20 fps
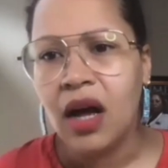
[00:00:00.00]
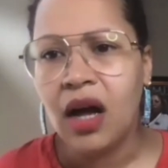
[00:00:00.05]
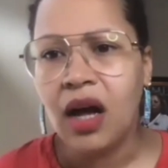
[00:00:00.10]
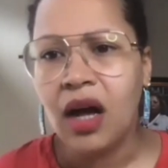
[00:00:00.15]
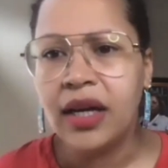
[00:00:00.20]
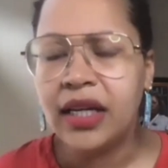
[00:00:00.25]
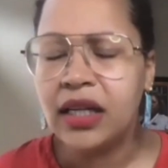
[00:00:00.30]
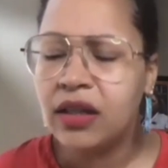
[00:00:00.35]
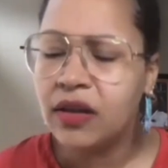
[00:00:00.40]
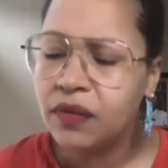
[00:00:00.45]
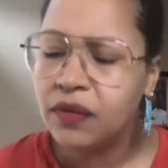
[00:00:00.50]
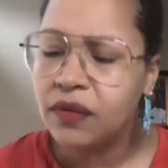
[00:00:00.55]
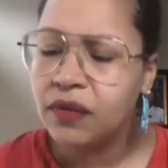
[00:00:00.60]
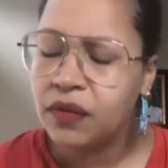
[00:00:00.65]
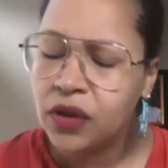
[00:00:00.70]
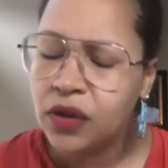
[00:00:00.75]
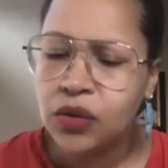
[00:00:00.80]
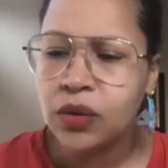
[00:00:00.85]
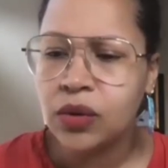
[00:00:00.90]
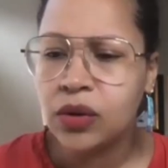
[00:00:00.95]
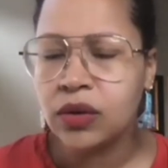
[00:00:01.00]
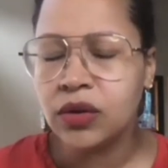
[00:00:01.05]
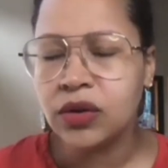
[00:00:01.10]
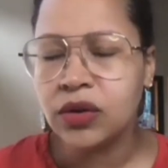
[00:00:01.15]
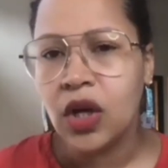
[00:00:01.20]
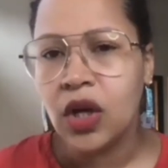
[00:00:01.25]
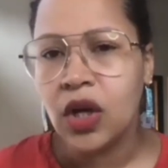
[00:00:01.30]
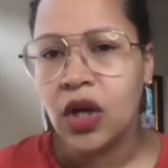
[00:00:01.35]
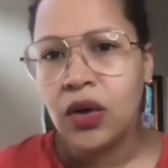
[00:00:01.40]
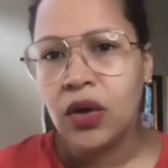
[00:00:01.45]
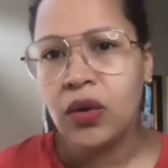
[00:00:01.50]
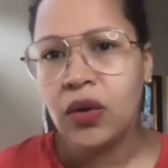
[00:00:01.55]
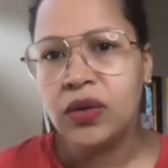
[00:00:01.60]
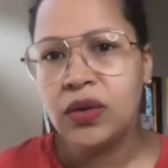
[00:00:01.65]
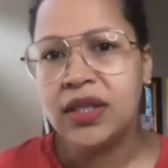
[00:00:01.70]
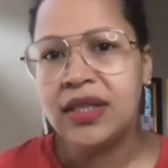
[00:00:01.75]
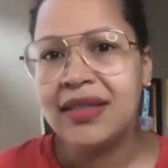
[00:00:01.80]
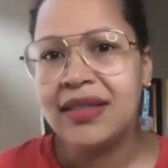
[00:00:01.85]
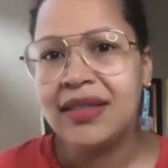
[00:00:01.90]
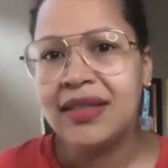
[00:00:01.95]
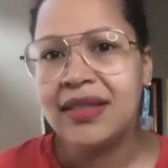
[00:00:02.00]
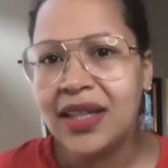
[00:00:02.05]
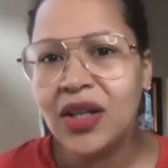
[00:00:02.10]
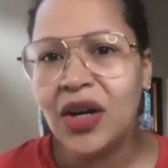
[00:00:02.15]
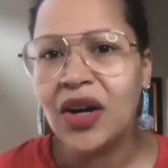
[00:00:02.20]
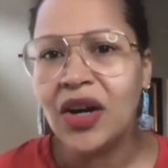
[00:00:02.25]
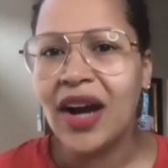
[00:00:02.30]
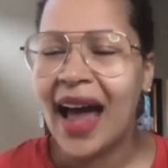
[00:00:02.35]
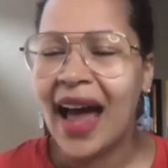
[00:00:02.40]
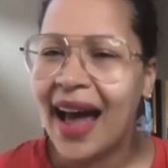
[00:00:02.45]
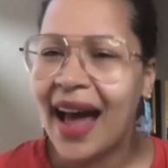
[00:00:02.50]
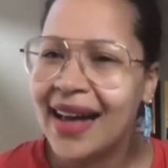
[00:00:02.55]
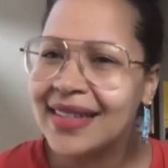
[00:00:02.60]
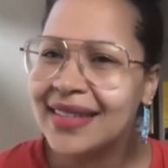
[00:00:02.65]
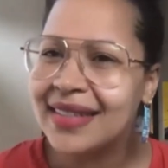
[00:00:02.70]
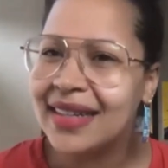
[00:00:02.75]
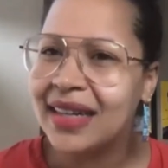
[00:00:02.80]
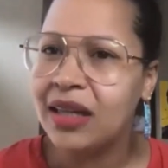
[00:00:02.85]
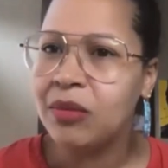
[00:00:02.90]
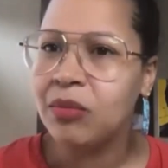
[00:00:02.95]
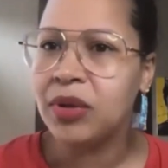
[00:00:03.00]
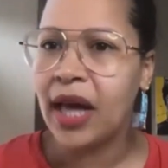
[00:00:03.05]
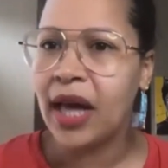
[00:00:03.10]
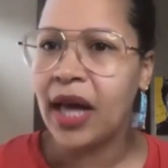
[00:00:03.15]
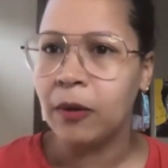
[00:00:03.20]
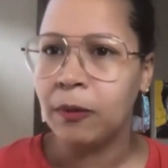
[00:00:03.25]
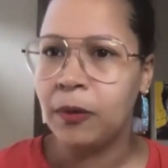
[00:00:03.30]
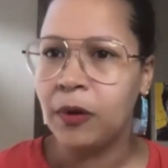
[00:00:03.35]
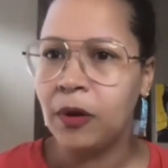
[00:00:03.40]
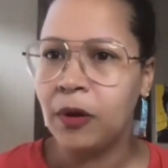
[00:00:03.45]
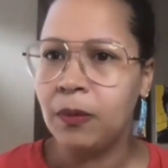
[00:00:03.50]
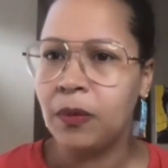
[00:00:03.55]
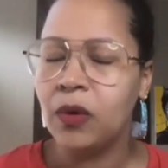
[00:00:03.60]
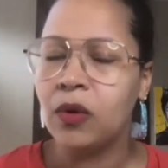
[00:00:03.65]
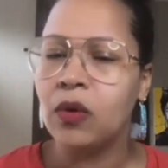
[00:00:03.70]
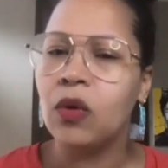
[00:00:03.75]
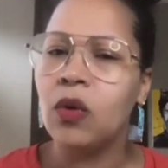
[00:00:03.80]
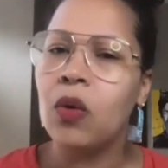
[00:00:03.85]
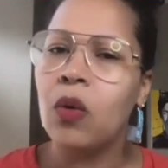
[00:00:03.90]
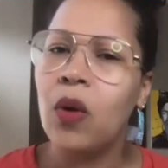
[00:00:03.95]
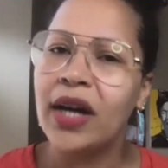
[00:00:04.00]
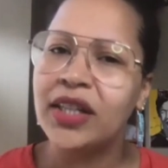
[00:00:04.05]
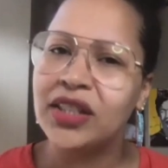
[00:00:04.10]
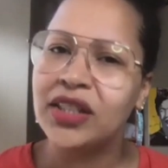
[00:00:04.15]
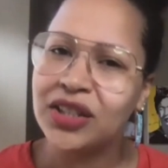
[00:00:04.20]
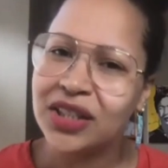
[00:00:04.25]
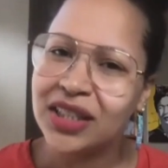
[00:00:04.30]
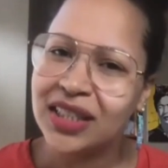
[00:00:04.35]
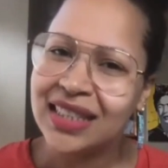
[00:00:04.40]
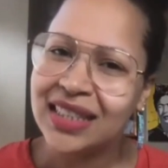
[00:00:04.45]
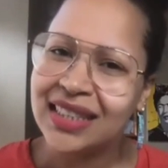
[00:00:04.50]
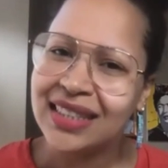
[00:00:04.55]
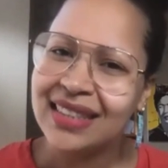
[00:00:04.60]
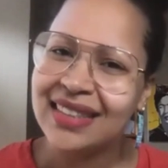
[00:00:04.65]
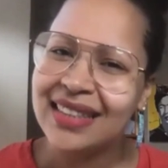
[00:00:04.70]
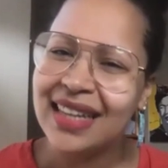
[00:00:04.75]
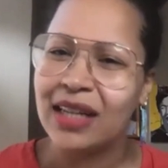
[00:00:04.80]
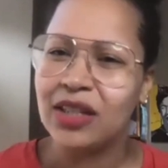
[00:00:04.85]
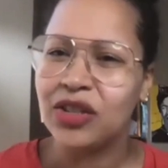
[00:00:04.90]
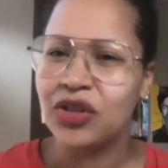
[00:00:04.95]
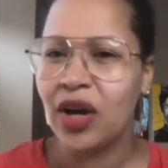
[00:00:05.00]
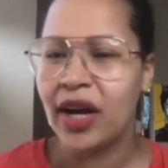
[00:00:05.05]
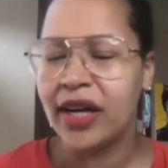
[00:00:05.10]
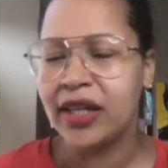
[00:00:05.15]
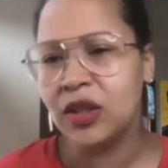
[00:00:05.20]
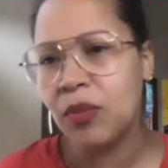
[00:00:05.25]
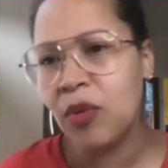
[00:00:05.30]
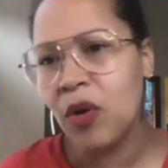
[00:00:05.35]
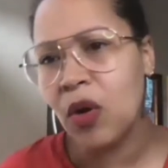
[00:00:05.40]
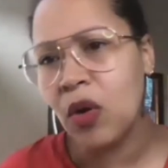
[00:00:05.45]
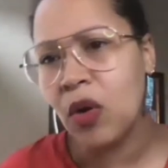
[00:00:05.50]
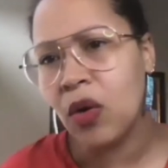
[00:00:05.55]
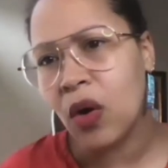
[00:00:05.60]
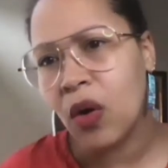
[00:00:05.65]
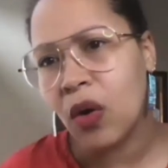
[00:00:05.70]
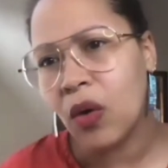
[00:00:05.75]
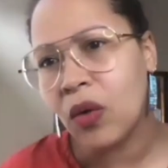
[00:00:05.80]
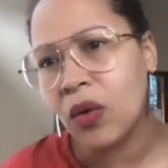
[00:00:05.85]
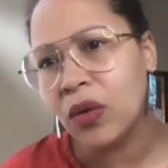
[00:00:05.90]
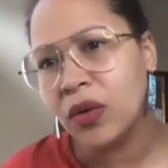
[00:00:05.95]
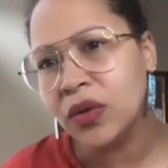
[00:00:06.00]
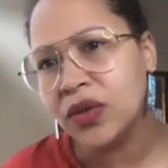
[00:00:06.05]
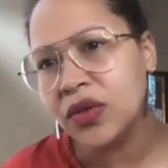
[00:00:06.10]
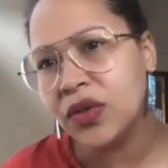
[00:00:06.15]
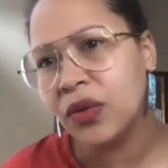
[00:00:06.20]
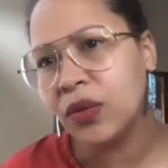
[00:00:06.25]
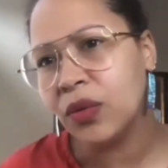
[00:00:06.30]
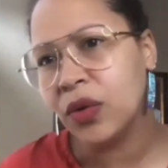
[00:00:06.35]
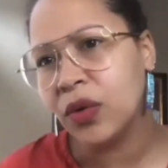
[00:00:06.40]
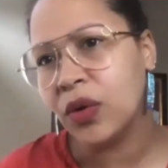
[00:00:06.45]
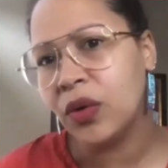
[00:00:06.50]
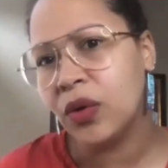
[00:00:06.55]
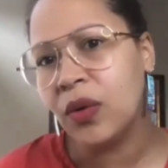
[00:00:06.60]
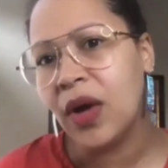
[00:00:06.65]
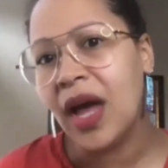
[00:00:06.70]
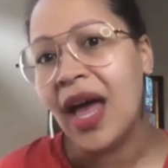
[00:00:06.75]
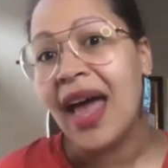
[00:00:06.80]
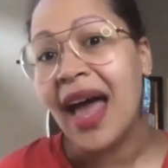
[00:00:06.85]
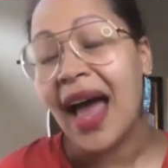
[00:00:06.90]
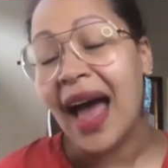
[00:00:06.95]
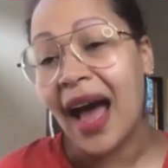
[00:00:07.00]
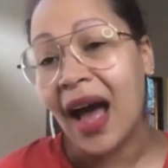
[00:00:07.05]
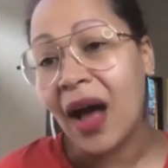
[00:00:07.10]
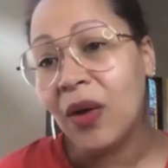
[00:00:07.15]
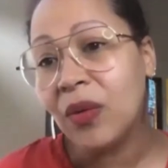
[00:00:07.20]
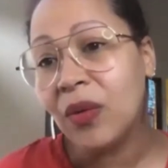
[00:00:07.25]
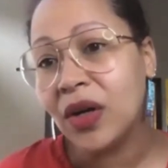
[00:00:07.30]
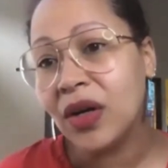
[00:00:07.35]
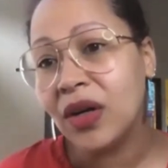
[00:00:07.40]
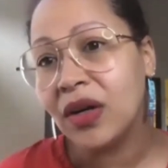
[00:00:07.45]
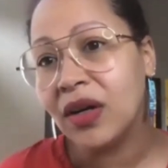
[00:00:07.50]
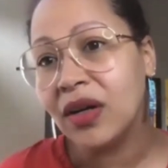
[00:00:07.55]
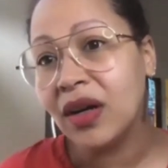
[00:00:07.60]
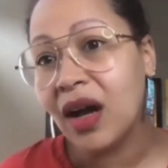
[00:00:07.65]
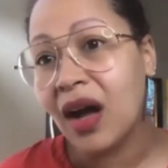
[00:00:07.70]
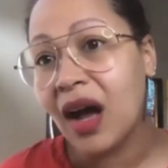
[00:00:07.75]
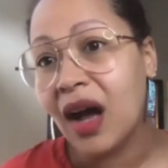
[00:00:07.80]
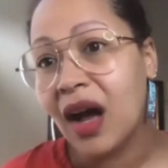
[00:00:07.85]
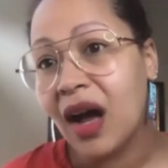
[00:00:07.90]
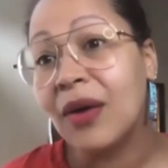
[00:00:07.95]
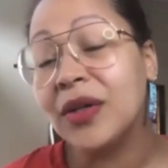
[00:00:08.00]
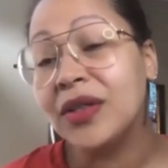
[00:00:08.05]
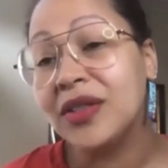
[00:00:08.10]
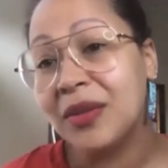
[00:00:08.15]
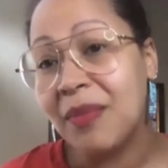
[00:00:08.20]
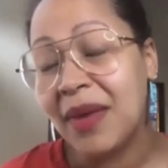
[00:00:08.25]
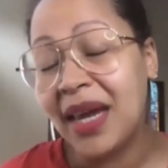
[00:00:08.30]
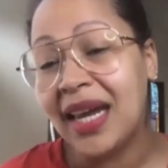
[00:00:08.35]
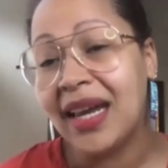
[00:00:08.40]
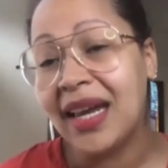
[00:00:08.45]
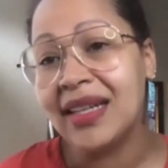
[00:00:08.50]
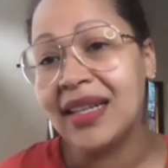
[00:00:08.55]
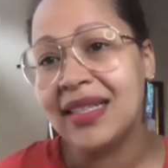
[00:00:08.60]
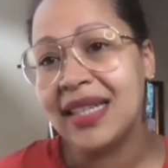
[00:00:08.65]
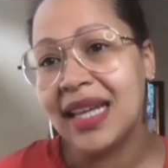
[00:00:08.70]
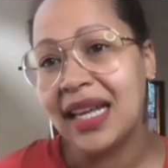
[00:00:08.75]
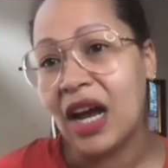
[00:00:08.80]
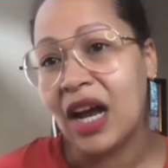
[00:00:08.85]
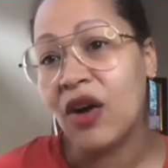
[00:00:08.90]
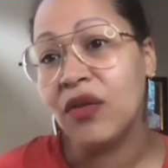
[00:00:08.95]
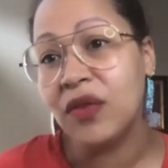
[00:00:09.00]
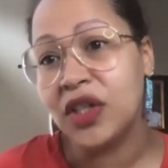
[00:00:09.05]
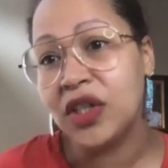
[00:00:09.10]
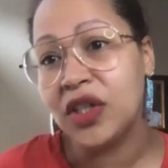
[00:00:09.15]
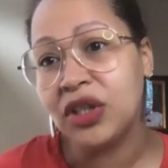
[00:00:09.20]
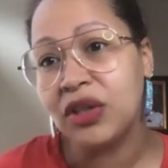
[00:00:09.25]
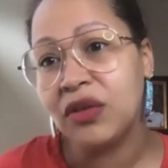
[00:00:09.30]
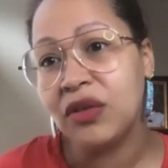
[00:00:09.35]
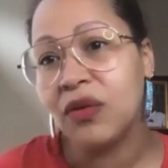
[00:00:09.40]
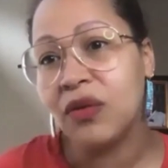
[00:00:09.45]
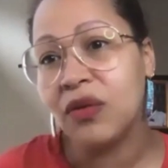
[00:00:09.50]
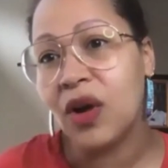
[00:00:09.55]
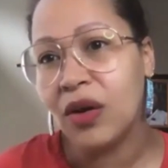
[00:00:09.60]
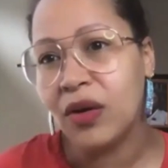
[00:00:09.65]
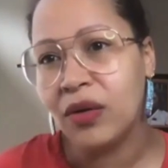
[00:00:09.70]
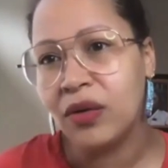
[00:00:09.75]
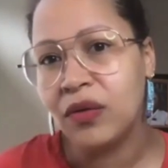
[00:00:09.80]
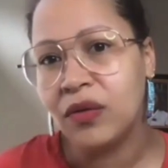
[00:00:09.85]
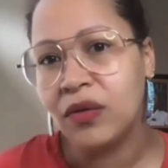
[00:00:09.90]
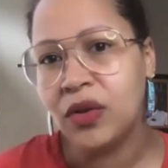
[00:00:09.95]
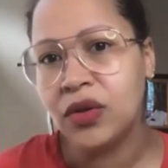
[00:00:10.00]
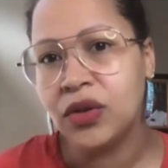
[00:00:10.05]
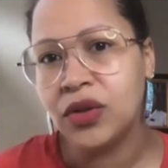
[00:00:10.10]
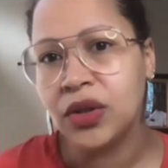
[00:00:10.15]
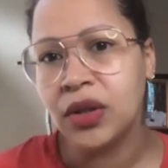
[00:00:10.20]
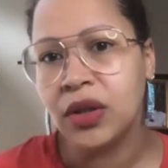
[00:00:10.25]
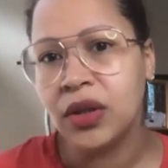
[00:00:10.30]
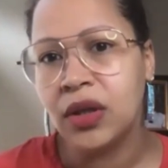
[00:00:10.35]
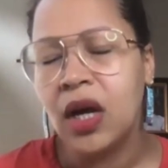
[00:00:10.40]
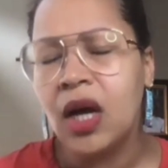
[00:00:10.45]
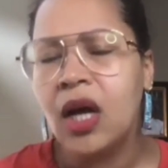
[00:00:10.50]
individuals who still are asking Black people questions and trying to poke holes through our demands and our vision for our own future.